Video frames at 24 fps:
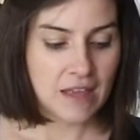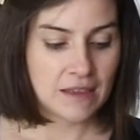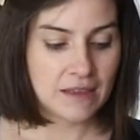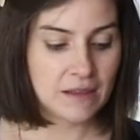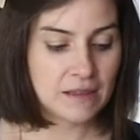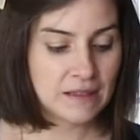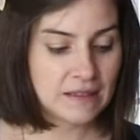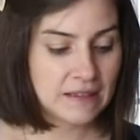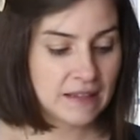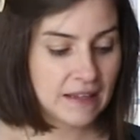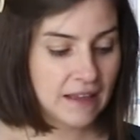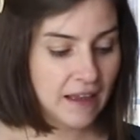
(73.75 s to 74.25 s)

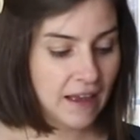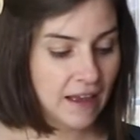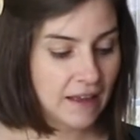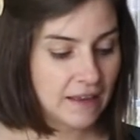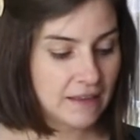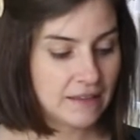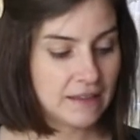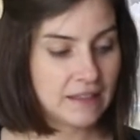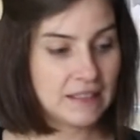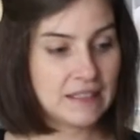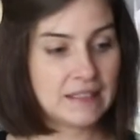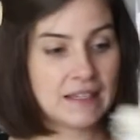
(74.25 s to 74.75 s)

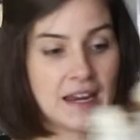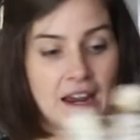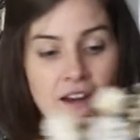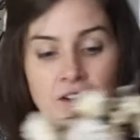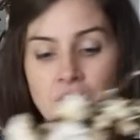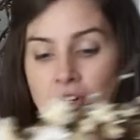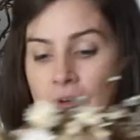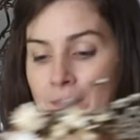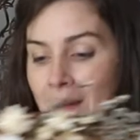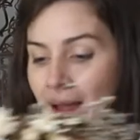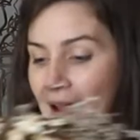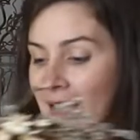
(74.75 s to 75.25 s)
The
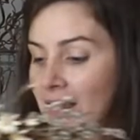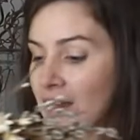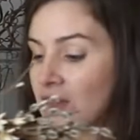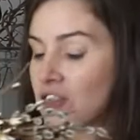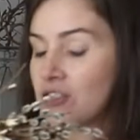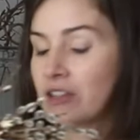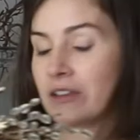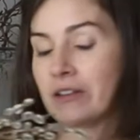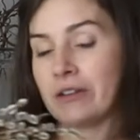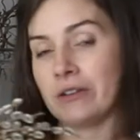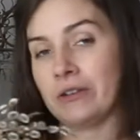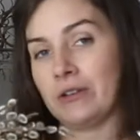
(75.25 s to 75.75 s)
standard
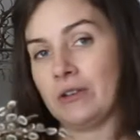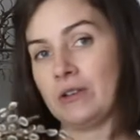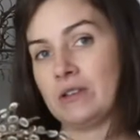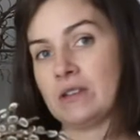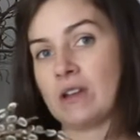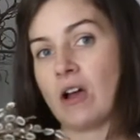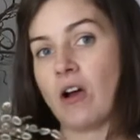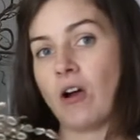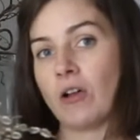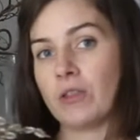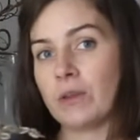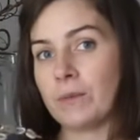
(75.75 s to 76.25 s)
package
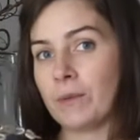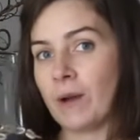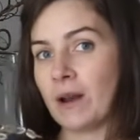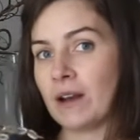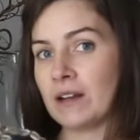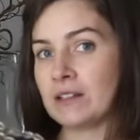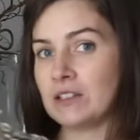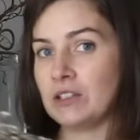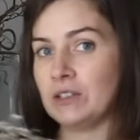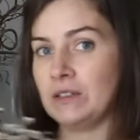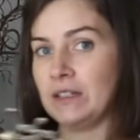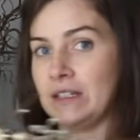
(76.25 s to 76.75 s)
includes all the
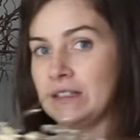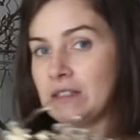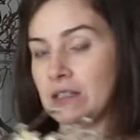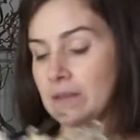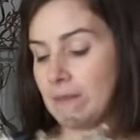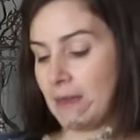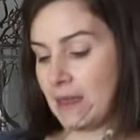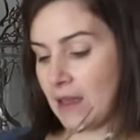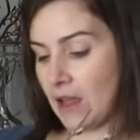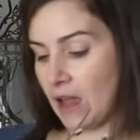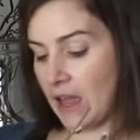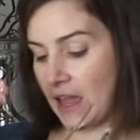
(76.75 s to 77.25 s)
products you need to
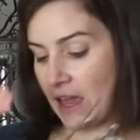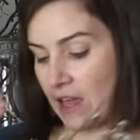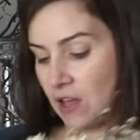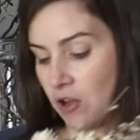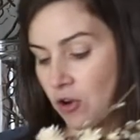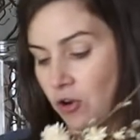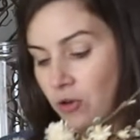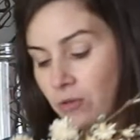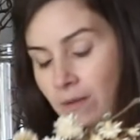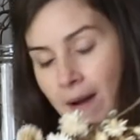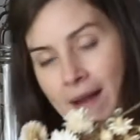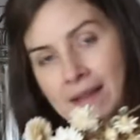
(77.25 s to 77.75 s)
make a
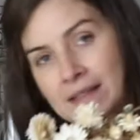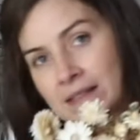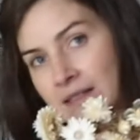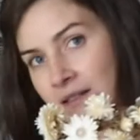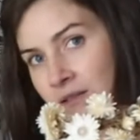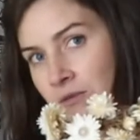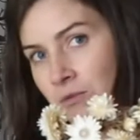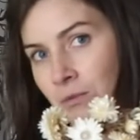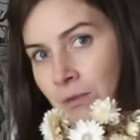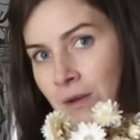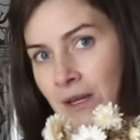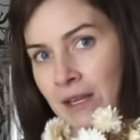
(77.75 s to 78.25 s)
crescent
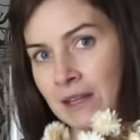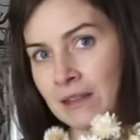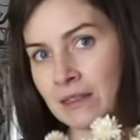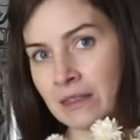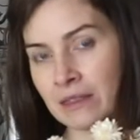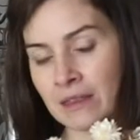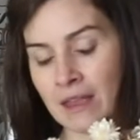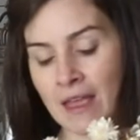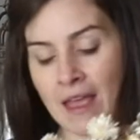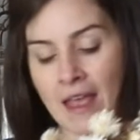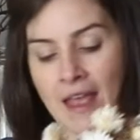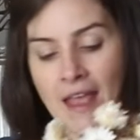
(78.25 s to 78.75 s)

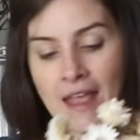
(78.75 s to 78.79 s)
wreath.